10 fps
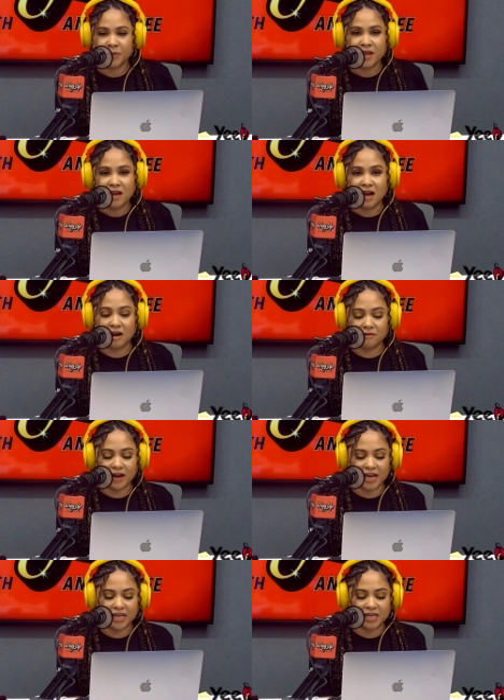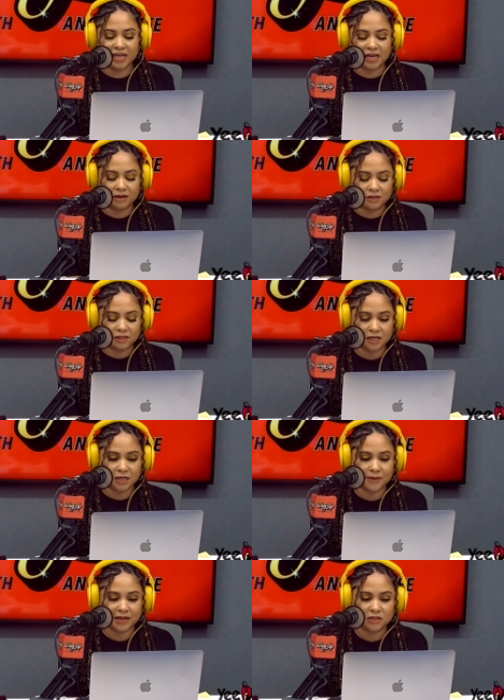All right, now talk
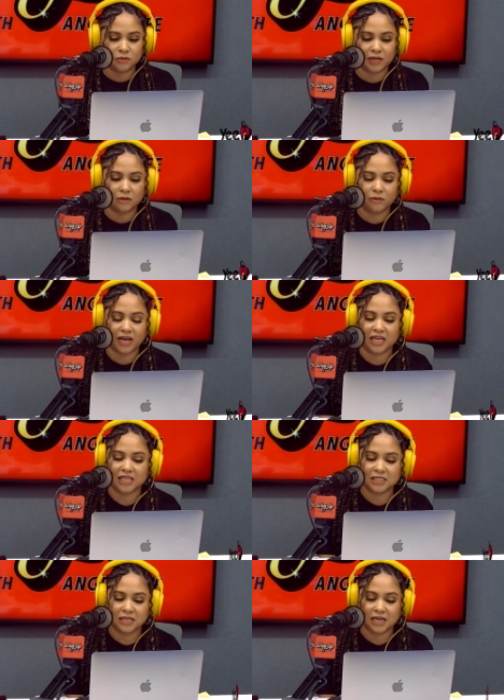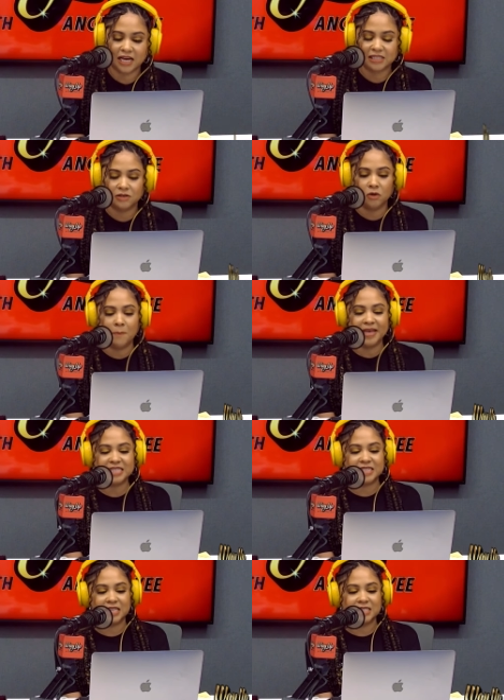about Dwyane Wade. He has a new
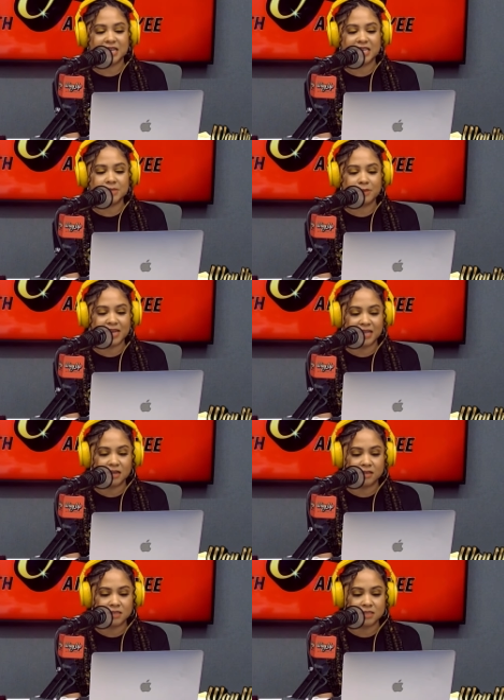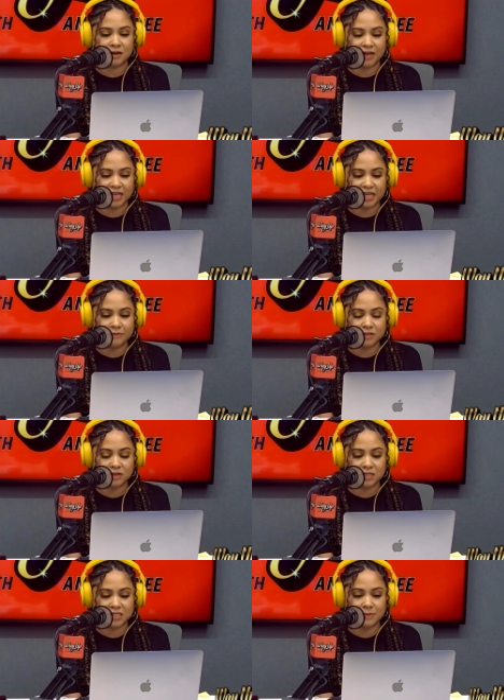business that he's planning on starting. He was
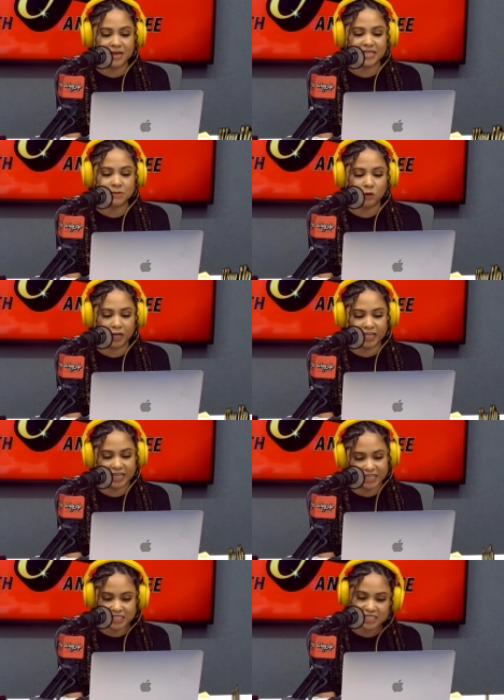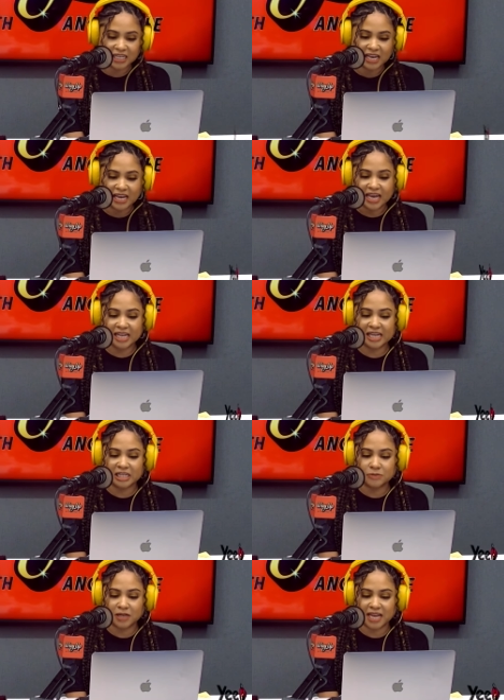on CBS Mornings, and
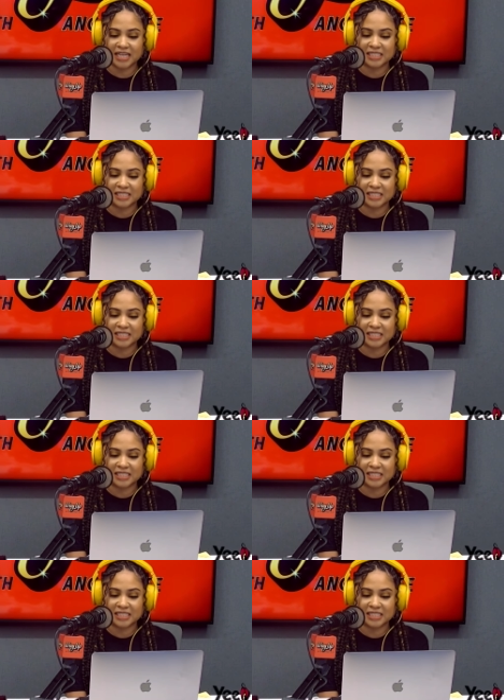here's what he had to